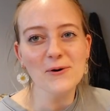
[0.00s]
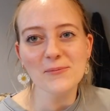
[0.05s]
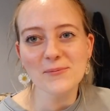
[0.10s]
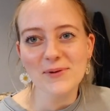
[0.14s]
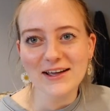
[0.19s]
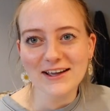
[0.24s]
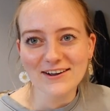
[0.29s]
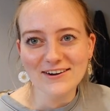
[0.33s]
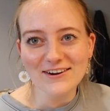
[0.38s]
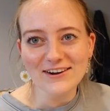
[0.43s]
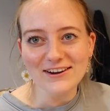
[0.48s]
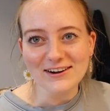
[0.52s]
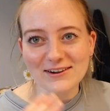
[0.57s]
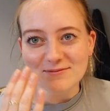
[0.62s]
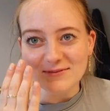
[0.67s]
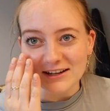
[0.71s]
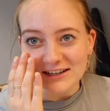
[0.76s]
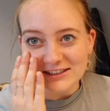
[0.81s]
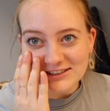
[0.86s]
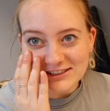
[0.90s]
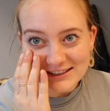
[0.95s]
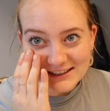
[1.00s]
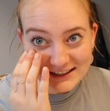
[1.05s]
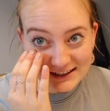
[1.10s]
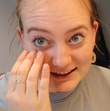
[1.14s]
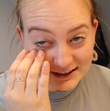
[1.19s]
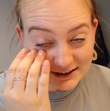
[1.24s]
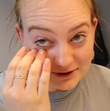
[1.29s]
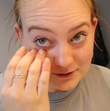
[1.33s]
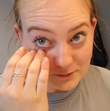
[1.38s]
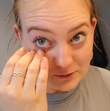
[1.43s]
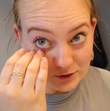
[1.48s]
my god, I'm actually like
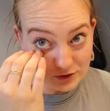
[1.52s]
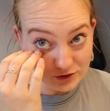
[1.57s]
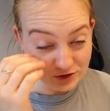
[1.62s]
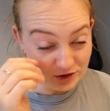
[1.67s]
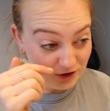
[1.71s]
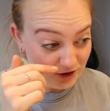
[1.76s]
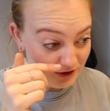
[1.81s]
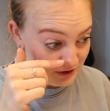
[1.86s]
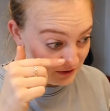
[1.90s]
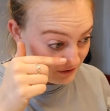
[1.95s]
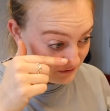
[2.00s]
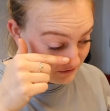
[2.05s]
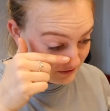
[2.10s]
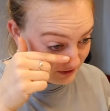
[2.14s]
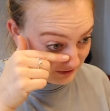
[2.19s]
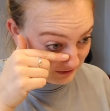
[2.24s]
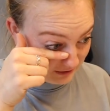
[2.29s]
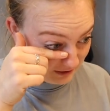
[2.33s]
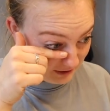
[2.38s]
getting emotional. I don't know if it's